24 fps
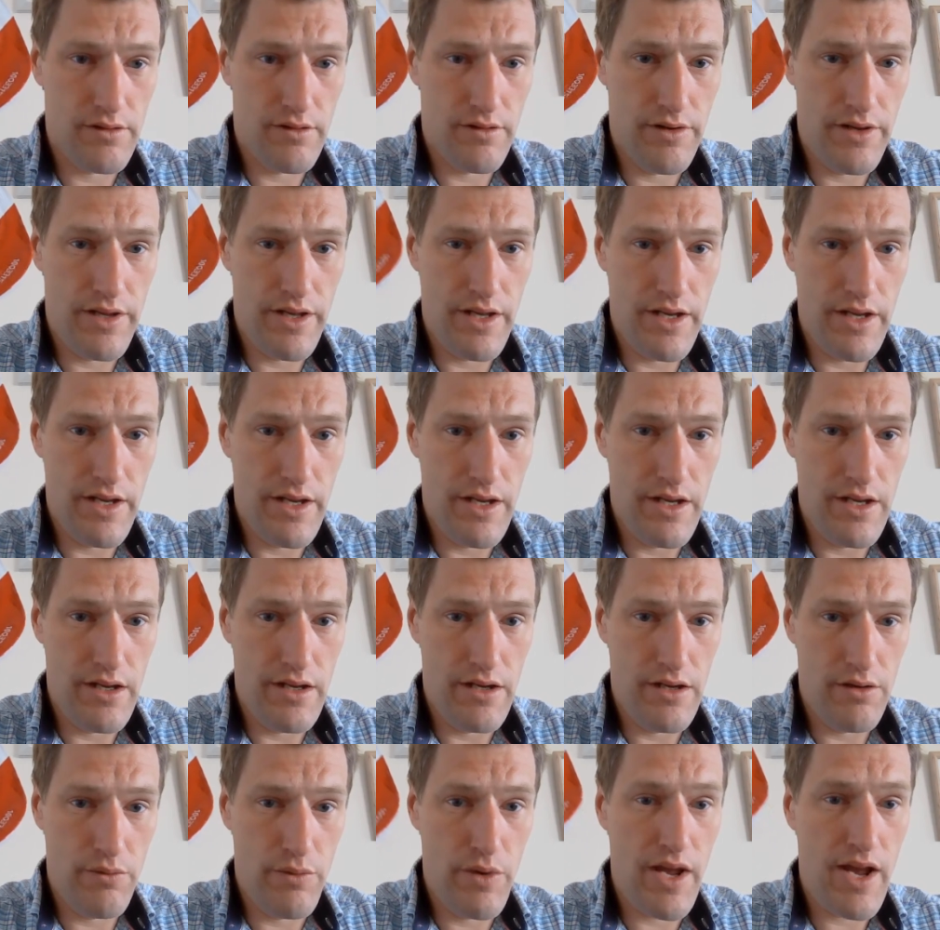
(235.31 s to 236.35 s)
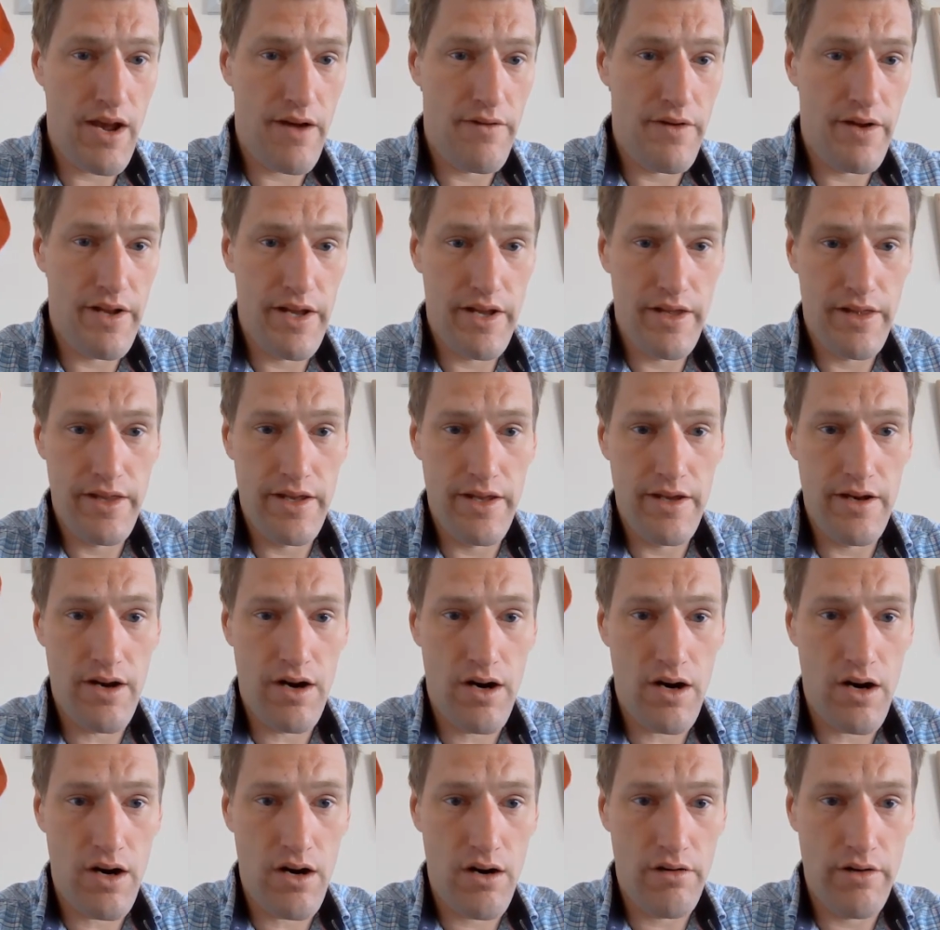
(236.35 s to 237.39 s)
we have here the
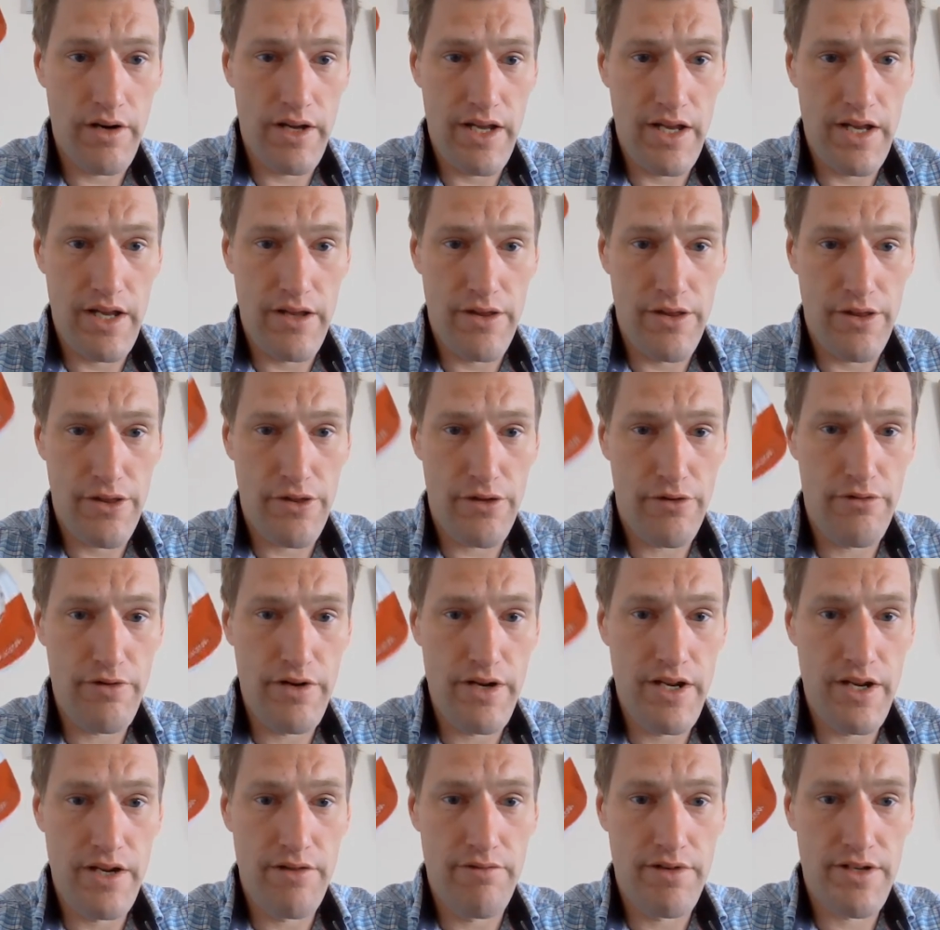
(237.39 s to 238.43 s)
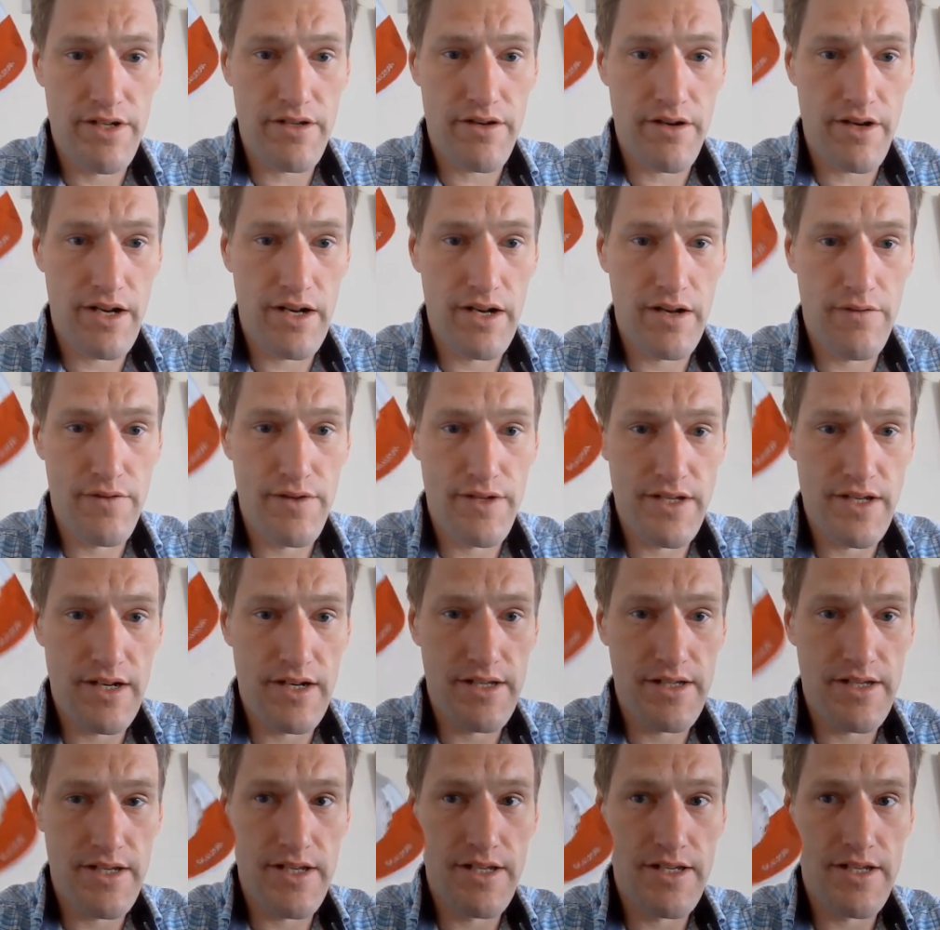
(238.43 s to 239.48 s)
RE3 recycling
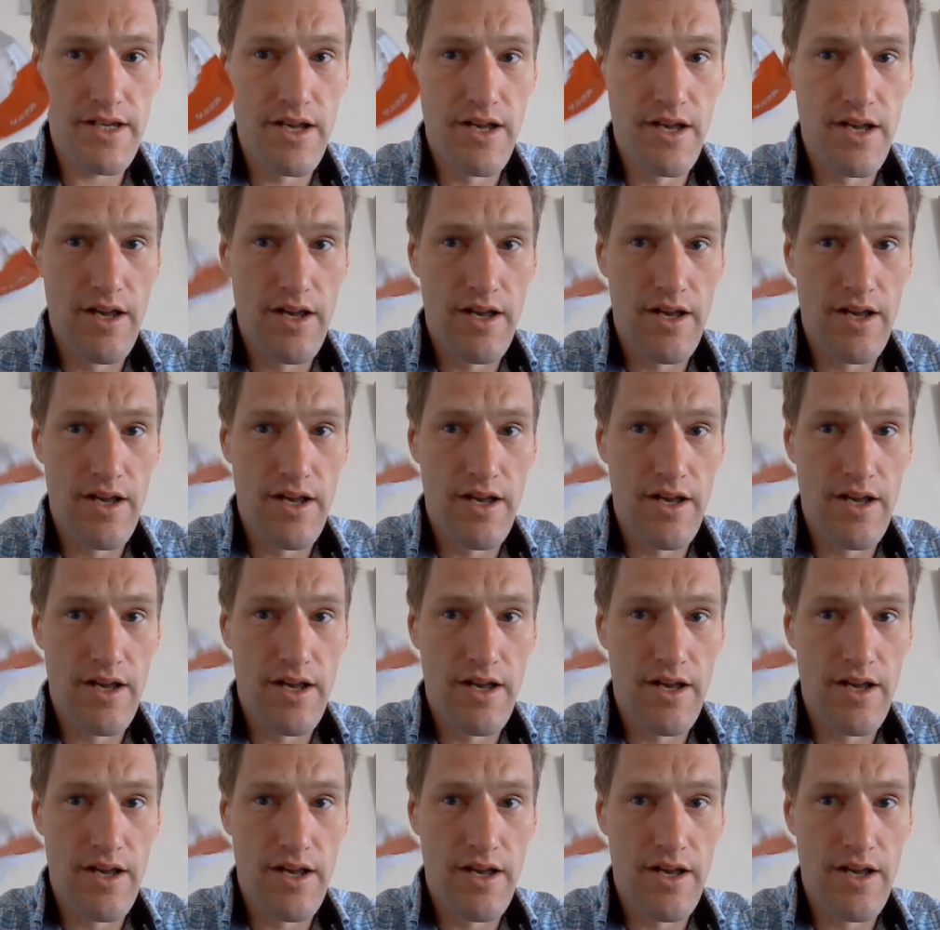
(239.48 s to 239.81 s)
facilities.